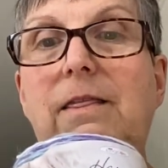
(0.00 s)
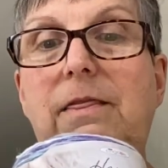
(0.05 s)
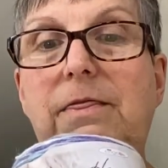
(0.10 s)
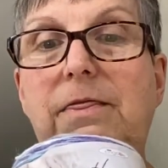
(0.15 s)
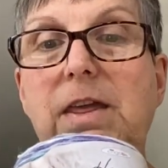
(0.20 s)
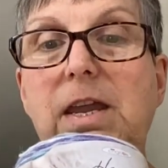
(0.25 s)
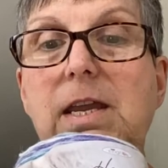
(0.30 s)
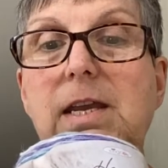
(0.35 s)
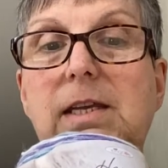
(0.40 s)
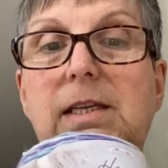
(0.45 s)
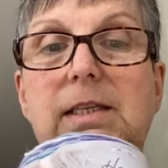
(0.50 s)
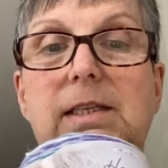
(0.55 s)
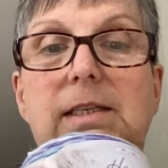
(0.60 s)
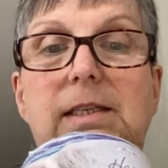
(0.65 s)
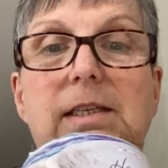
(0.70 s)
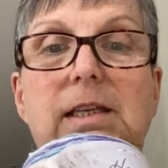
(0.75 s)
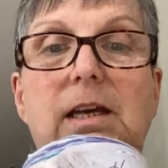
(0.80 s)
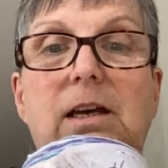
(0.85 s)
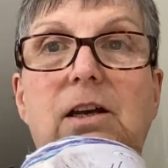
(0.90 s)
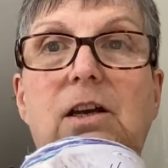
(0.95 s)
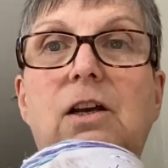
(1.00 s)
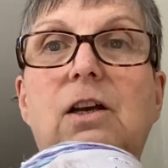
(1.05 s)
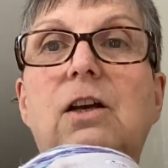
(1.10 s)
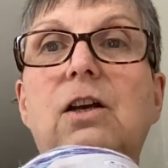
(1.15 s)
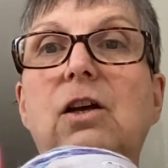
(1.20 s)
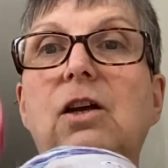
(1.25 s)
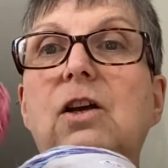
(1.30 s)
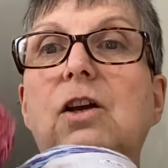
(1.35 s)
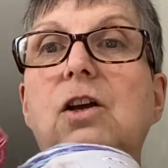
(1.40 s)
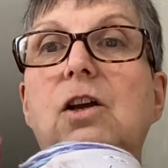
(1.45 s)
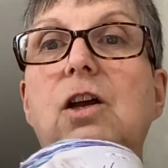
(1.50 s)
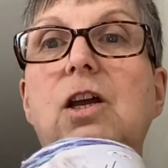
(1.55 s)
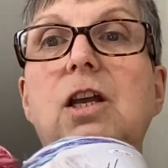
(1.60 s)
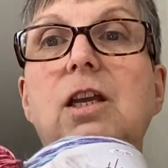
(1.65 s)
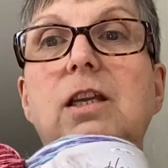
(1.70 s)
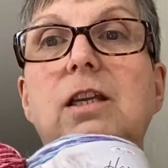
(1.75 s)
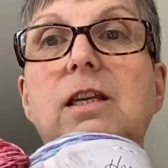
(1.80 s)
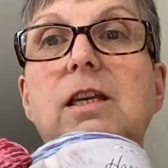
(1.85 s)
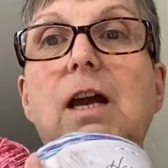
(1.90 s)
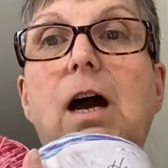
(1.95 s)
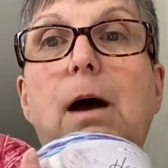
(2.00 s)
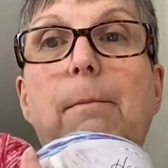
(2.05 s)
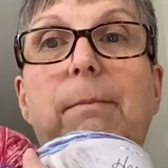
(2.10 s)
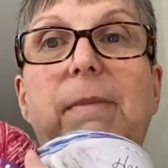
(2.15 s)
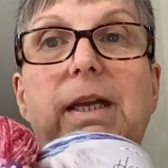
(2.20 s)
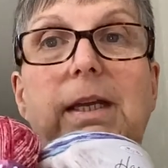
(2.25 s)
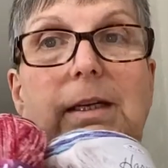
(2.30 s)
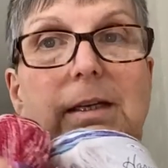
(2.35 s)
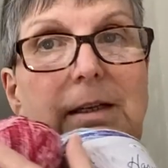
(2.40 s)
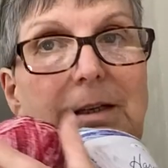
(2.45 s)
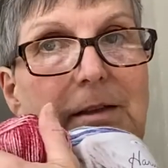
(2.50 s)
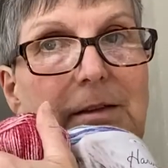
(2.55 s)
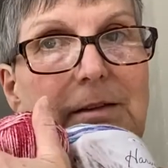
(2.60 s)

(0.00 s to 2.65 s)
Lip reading: this. Yummy.